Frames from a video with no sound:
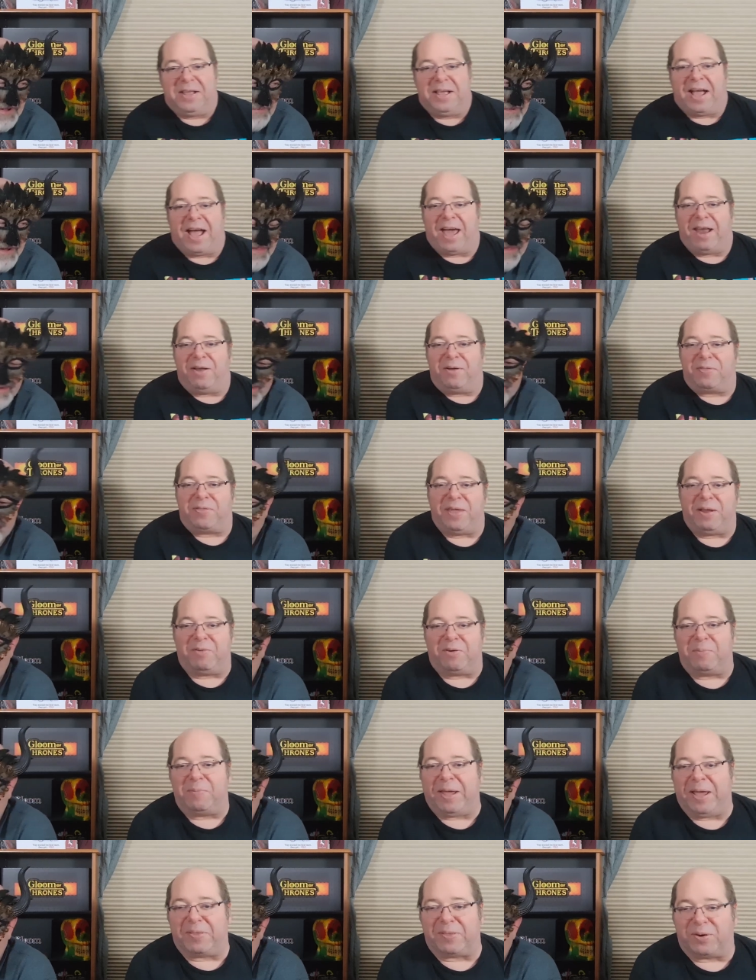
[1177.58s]
I don't think we'll
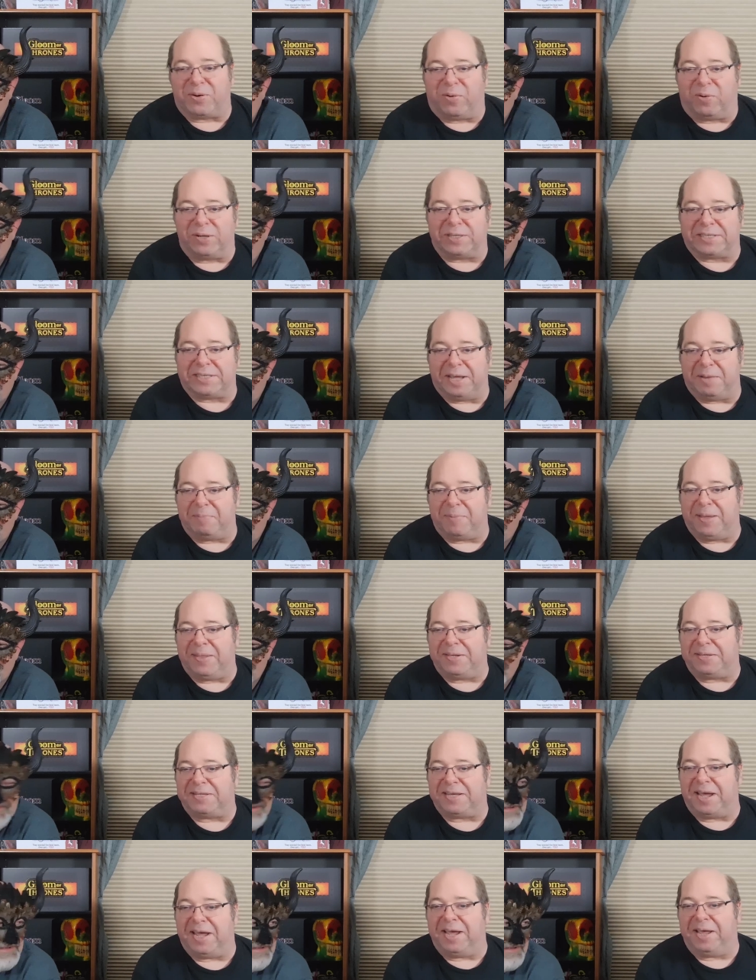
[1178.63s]
be at the core set by the
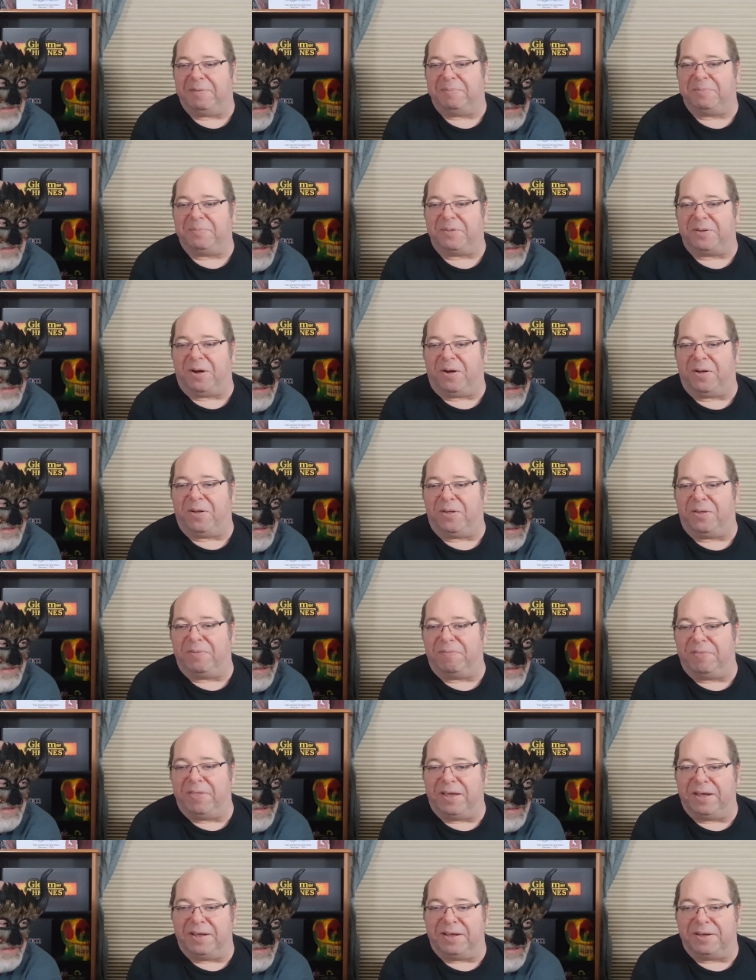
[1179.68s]
time all
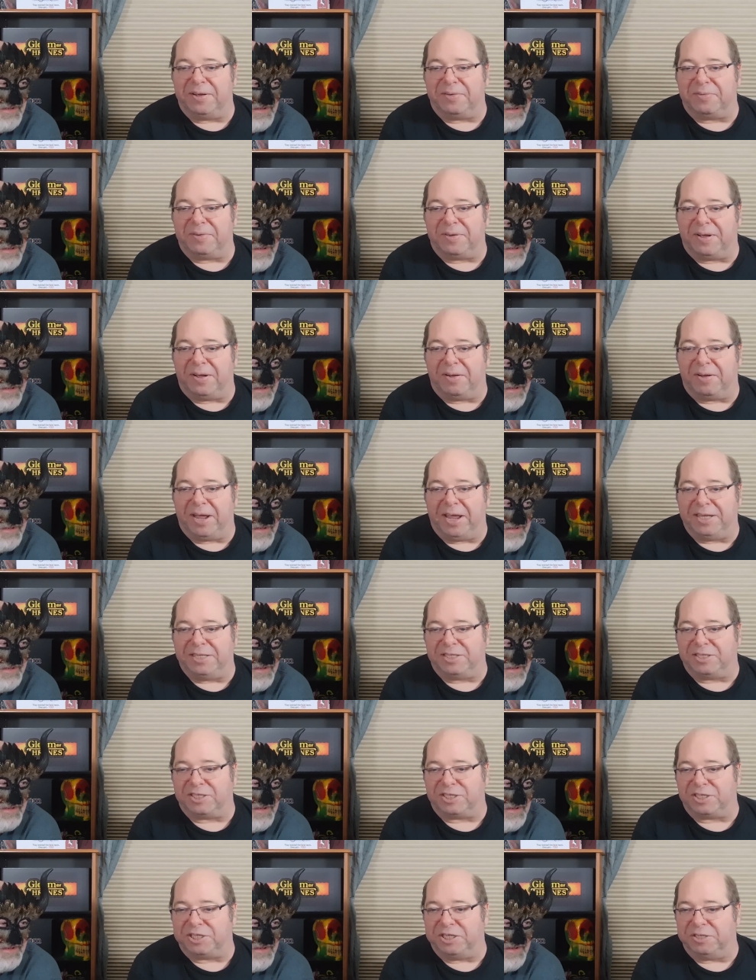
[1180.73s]
the
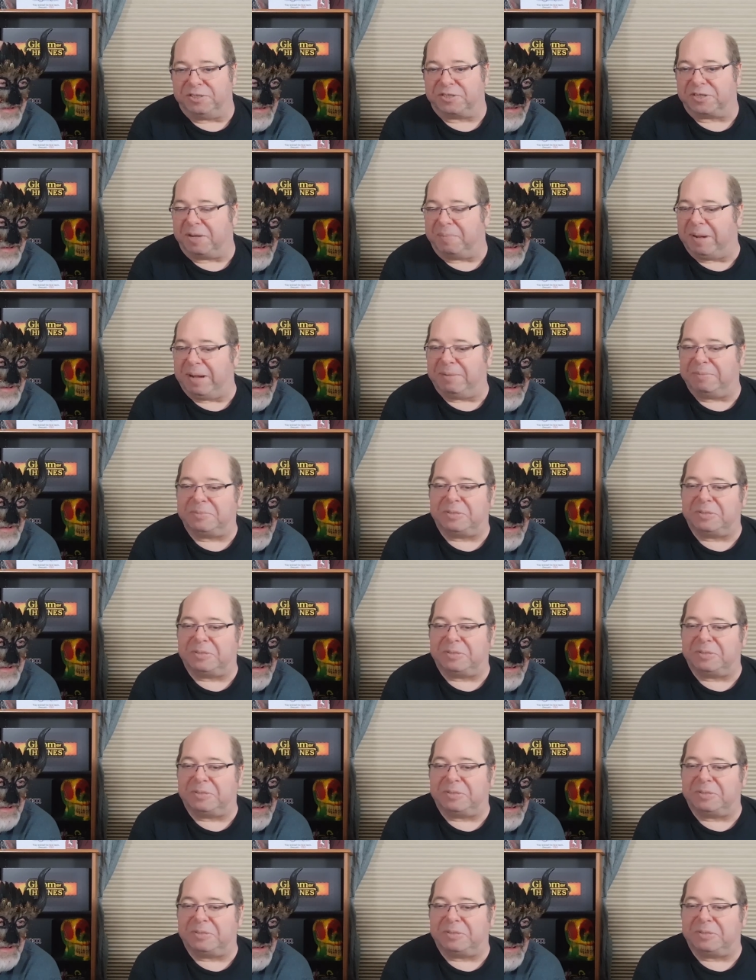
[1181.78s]
Agents of Shields come out.